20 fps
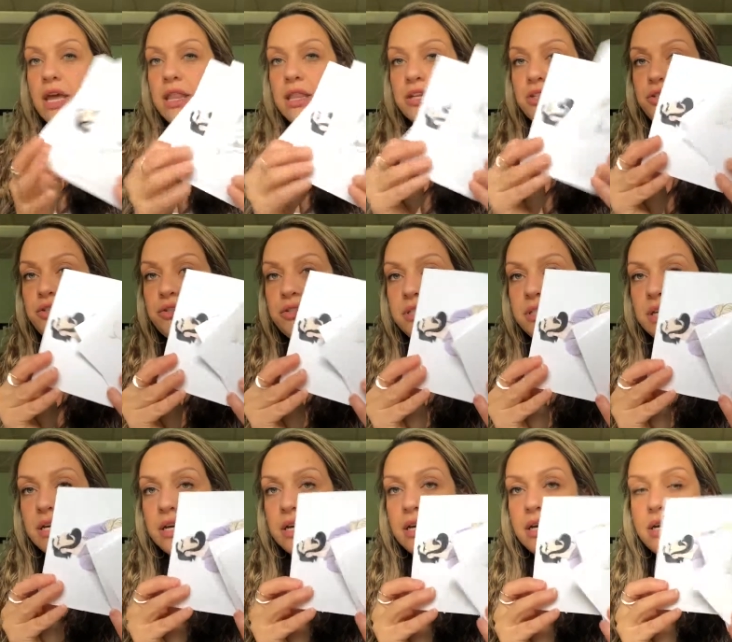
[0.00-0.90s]
and the two
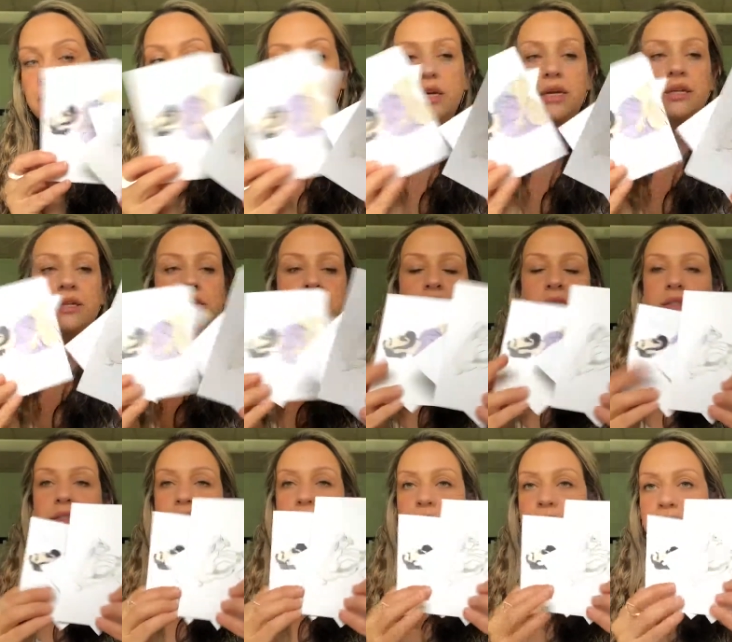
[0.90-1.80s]
sons.
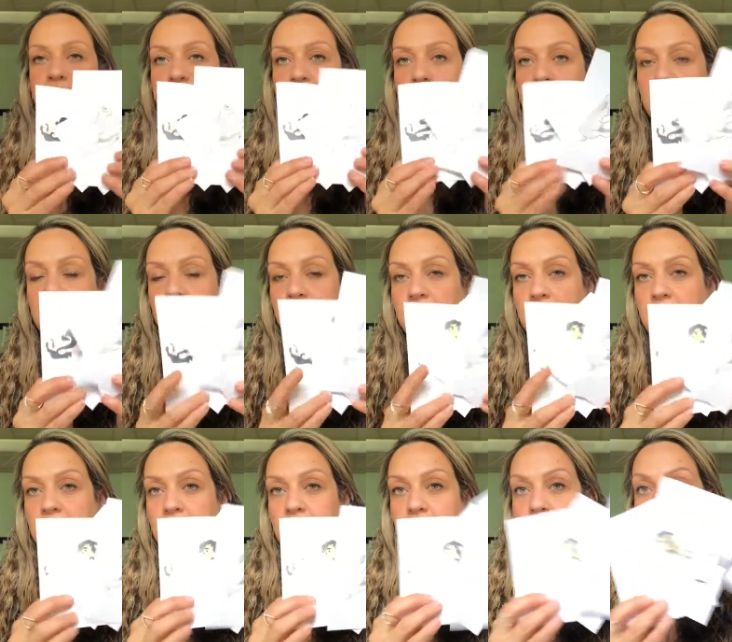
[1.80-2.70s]

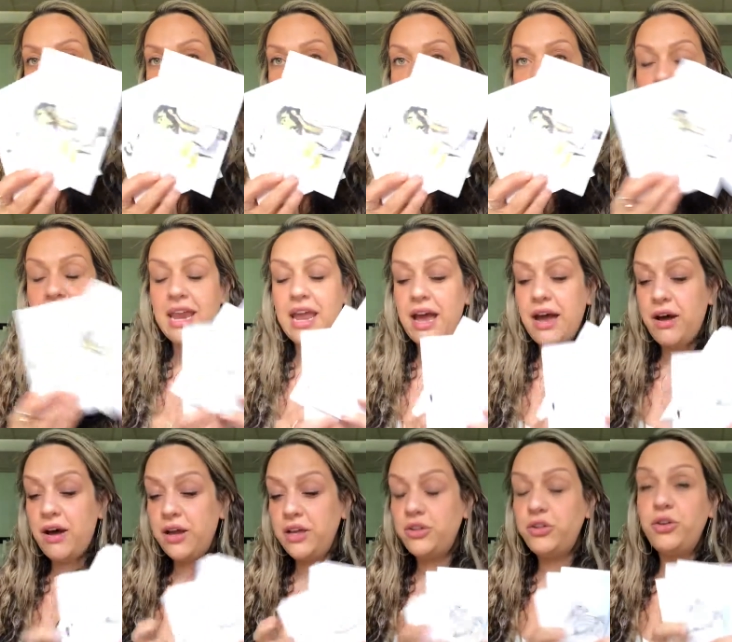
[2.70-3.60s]
And
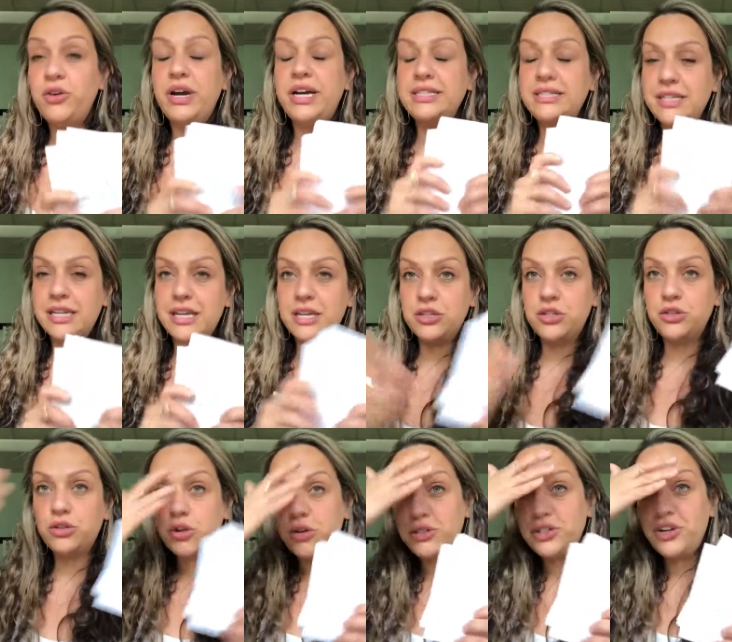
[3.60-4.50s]
I, you ask the kids
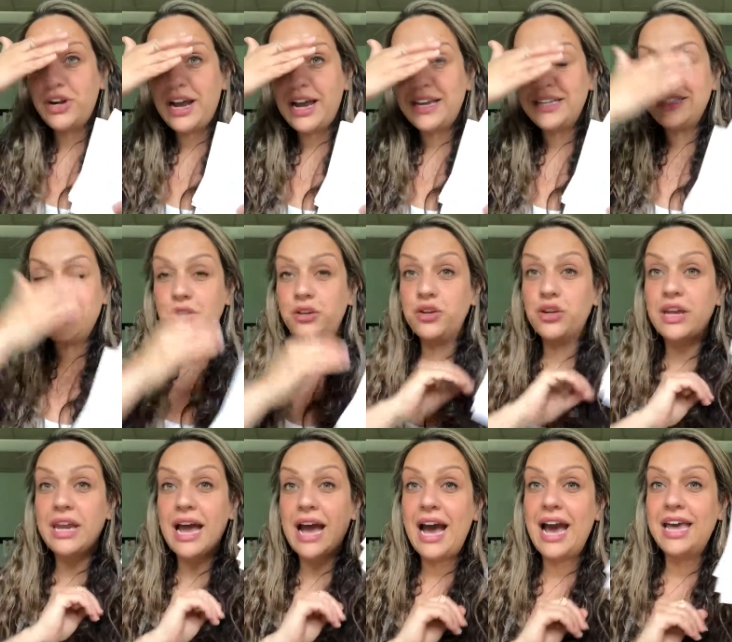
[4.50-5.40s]
to close their eyes and you're
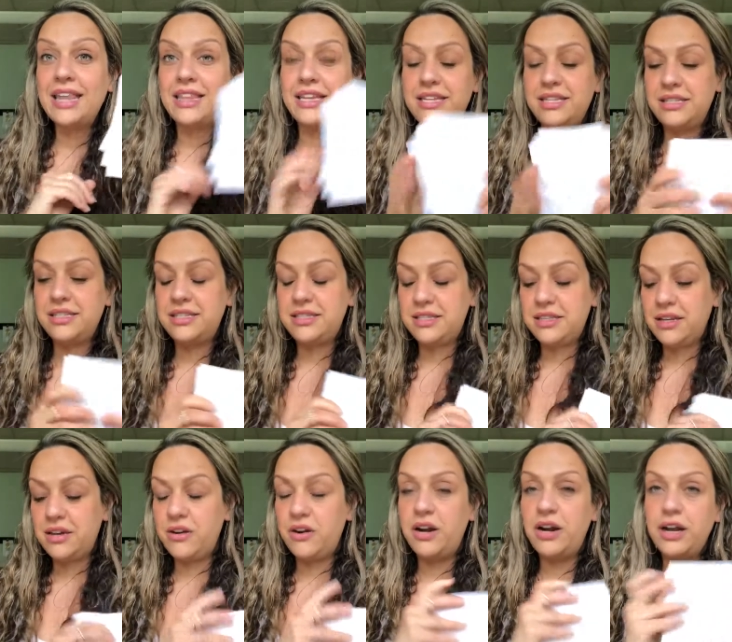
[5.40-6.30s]
gonna hide this
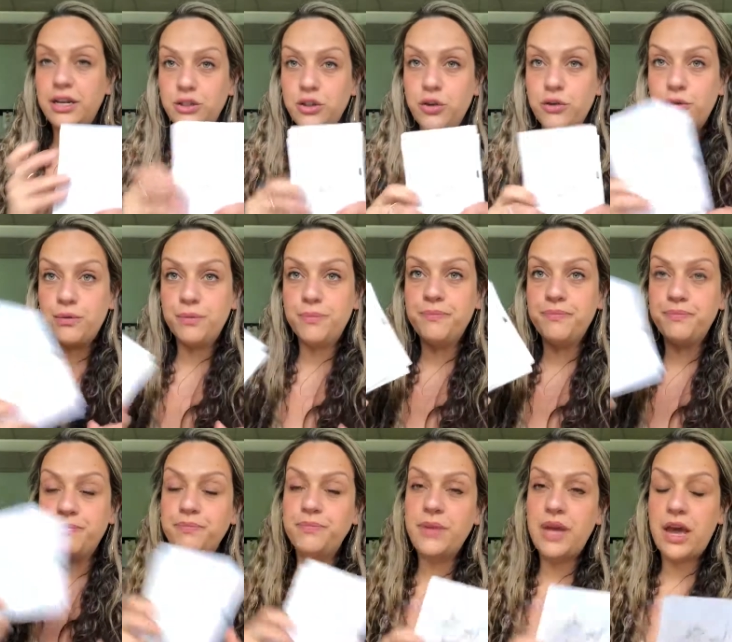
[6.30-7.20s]
or ask your
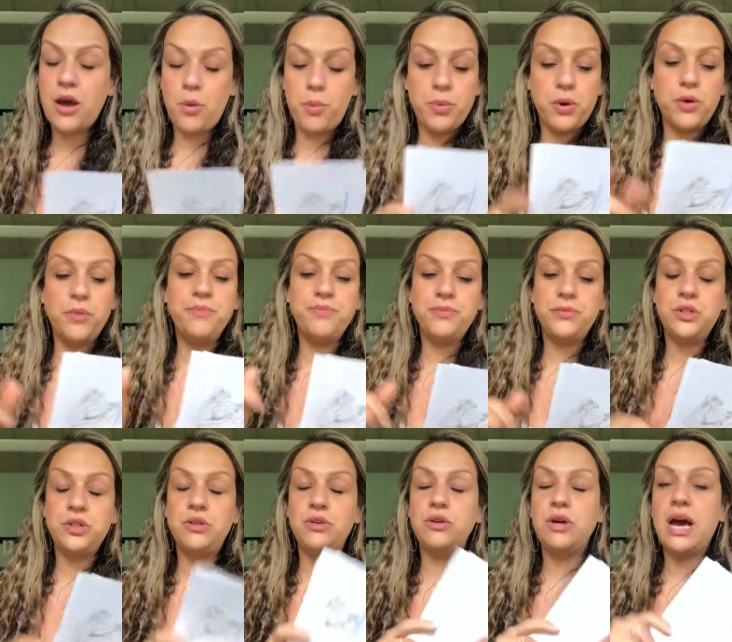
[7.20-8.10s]
helper
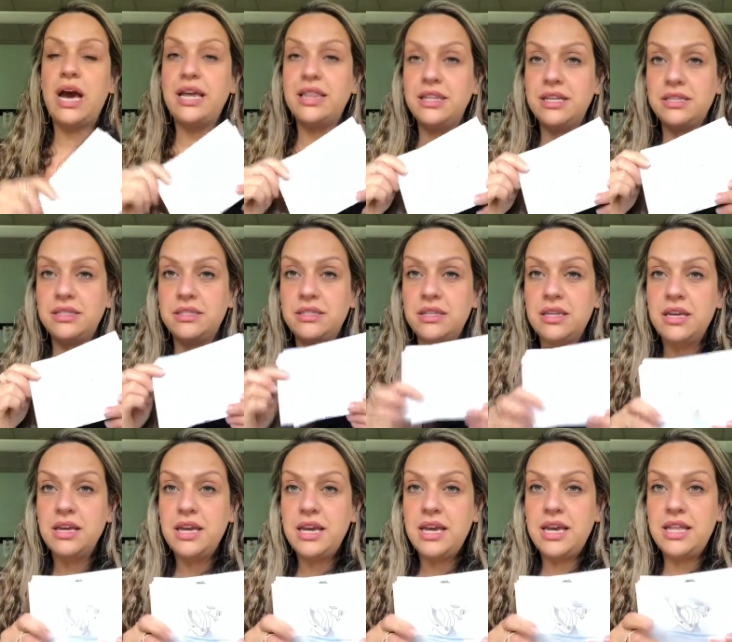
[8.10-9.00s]
to hide this
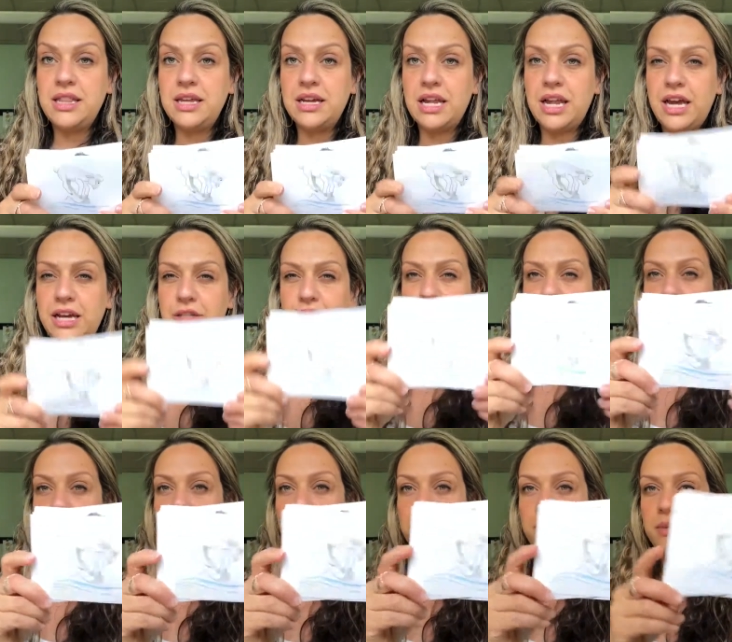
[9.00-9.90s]
in the
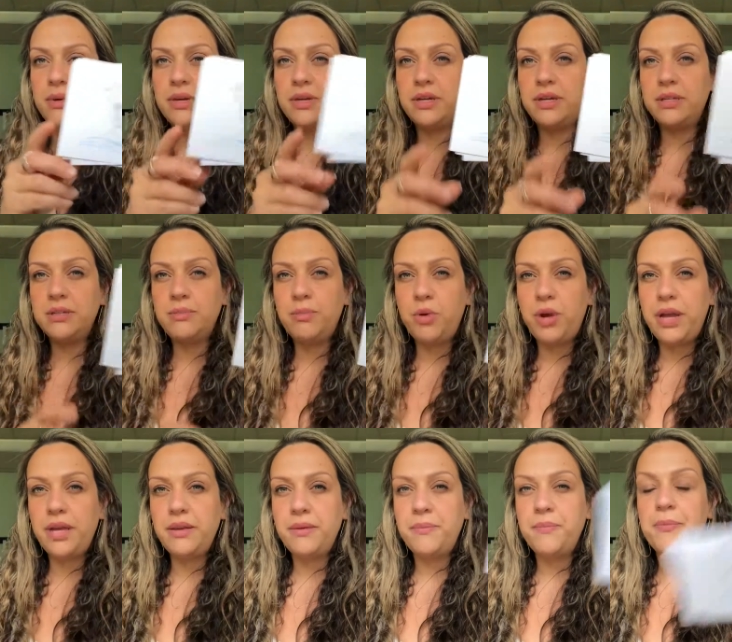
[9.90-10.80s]
classroom. It's bright.